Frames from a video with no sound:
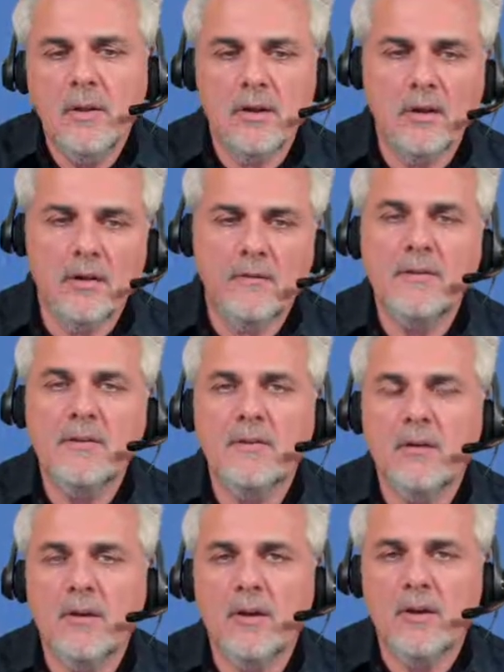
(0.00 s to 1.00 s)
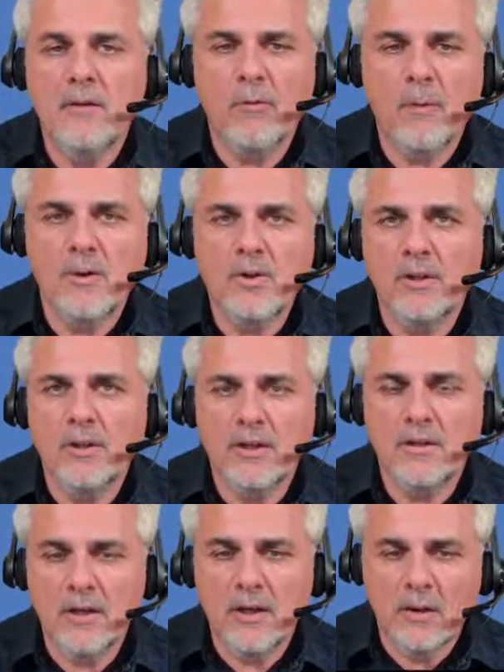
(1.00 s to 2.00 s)
this information
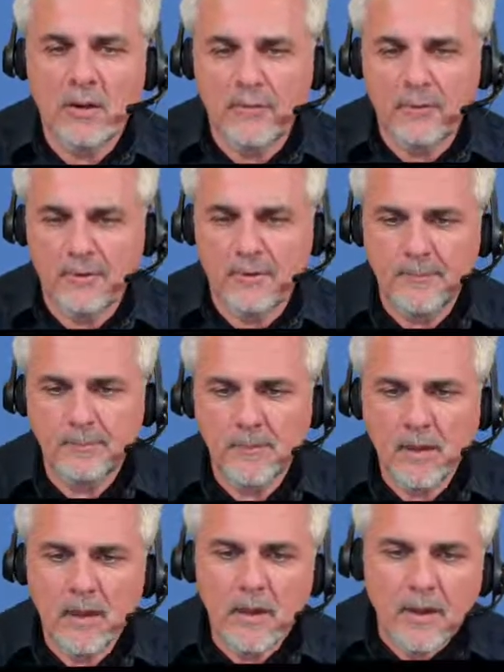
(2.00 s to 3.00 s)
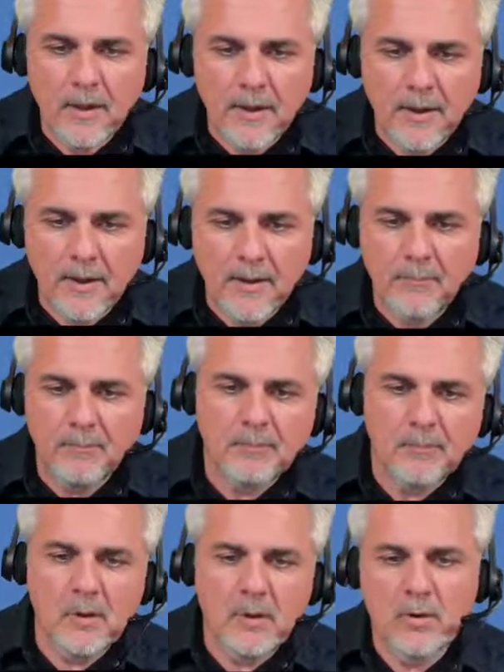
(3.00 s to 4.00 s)
is irrelevant.
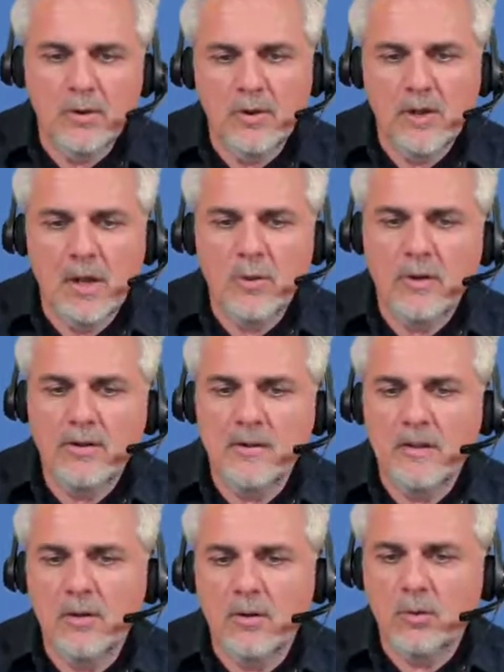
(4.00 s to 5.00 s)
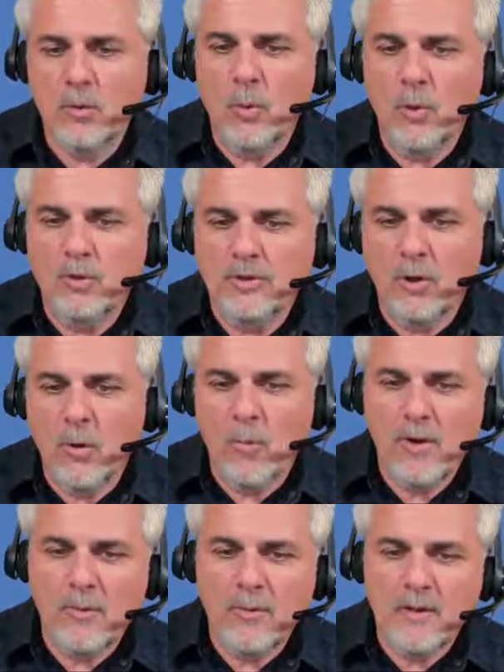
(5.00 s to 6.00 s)
Now you can see a total of
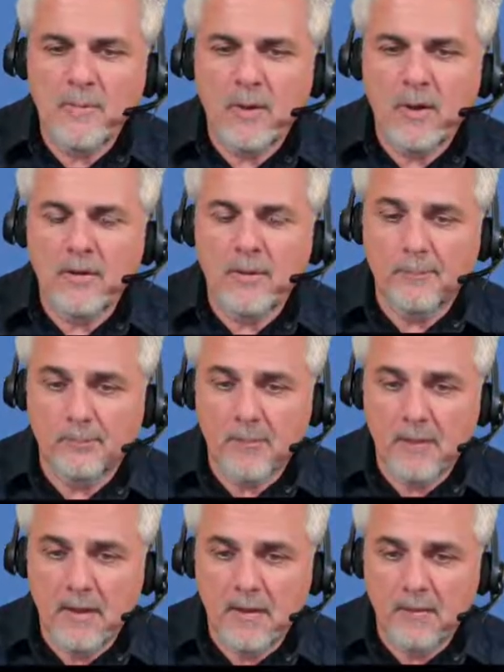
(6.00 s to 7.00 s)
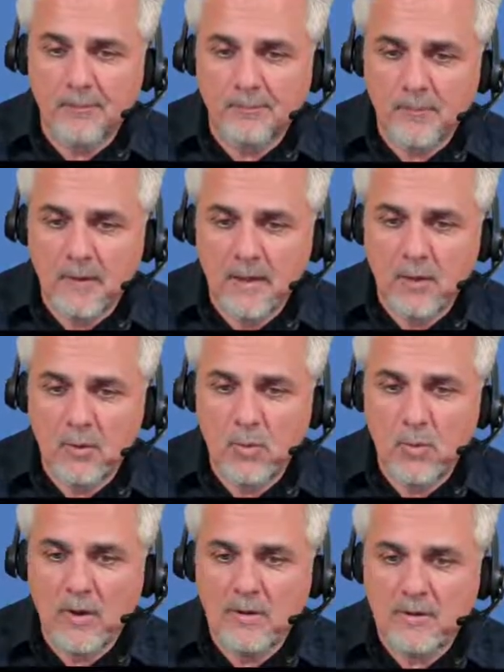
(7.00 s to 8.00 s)
one recipient. Here
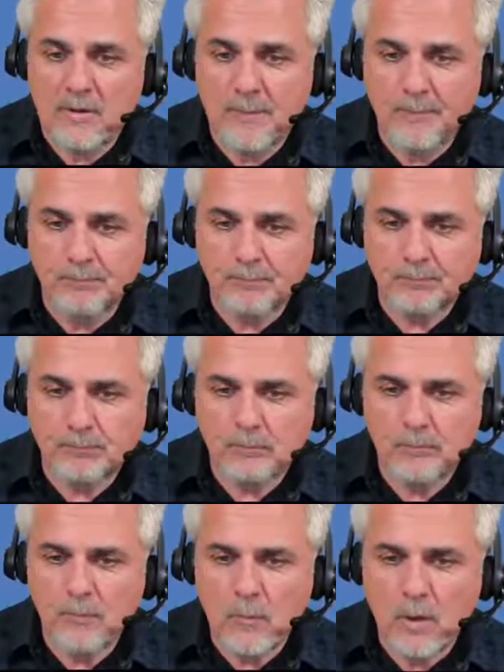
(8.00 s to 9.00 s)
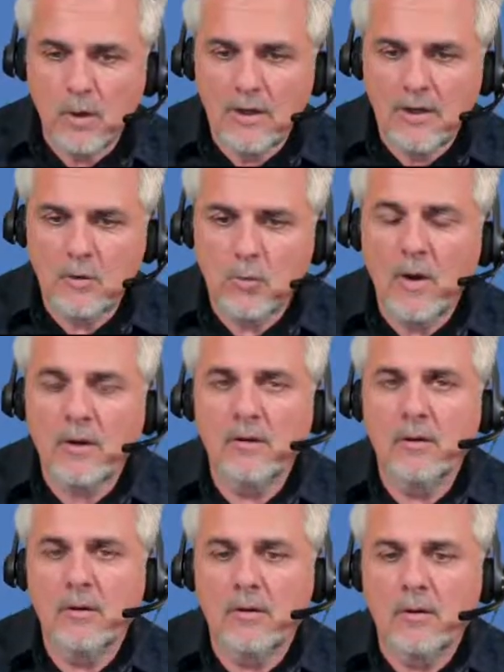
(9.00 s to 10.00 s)
you can see it is
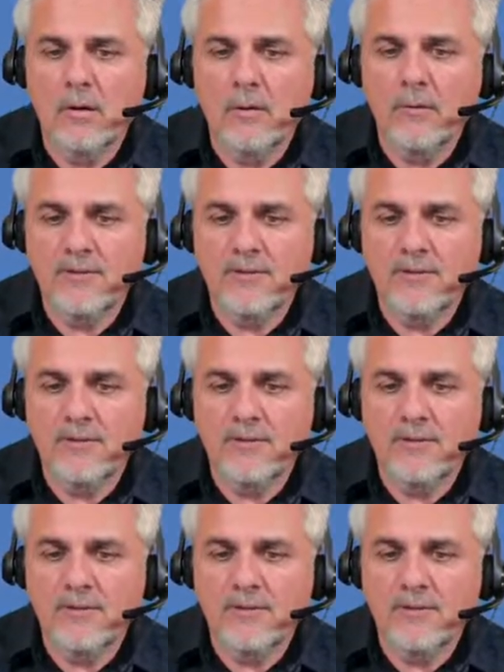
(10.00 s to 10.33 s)
one of